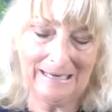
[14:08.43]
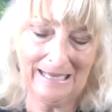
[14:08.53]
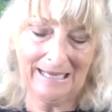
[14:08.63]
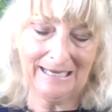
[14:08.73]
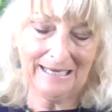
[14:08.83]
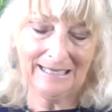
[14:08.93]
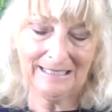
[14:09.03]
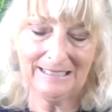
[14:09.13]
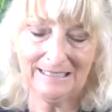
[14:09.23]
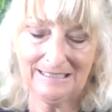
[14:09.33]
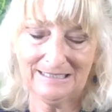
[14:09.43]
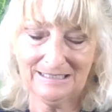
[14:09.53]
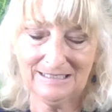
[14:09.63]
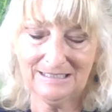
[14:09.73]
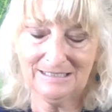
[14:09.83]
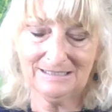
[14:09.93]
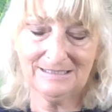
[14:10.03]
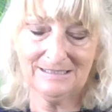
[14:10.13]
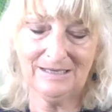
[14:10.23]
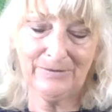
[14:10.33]
Okay,
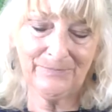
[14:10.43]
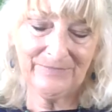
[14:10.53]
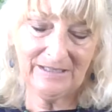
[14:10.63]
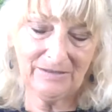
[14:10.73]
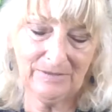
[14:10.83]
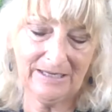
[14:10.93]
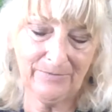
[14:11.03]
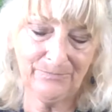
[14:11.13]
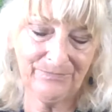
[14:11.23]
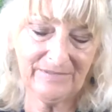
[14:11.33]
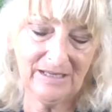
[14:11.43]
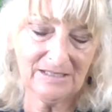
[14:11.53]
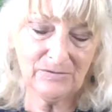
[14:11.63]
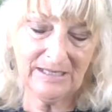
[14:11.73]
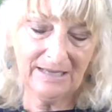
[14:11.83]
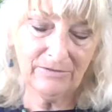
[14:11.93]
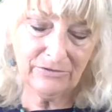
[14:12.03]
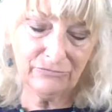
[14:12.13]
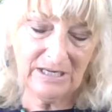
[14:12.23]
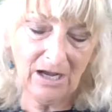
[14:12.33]
so here we go. So again,
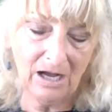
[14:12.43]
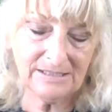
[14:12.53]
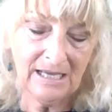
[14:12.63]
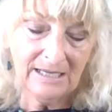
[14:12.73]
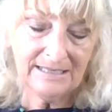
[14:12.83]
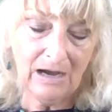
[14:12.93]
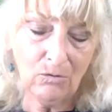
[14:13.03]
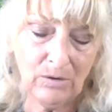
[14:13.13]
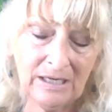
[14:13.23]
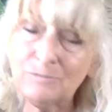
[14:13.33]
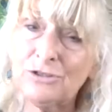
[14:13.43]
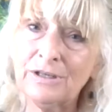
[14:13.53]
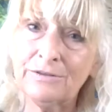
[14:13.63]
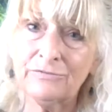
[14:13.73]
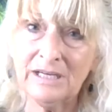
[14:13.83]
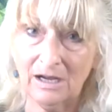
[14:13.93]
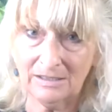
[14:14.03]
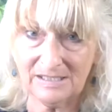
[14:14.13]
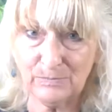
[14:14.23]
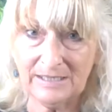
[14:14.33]
3 cards. Now, when I'm doing a
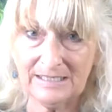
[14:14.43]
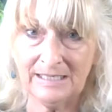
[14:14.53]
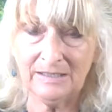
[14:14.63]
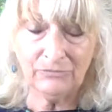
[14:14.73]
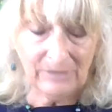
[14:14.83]
3-card spread in a